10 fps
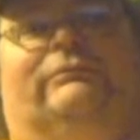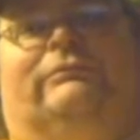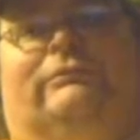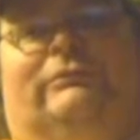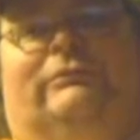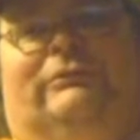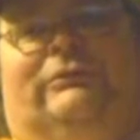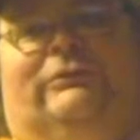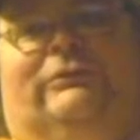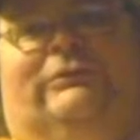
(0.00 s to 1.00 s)

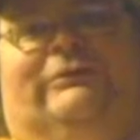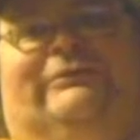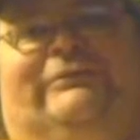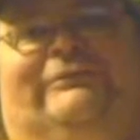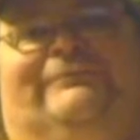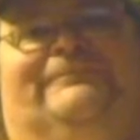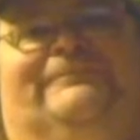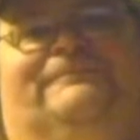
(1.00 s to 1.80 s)
Nothing is said.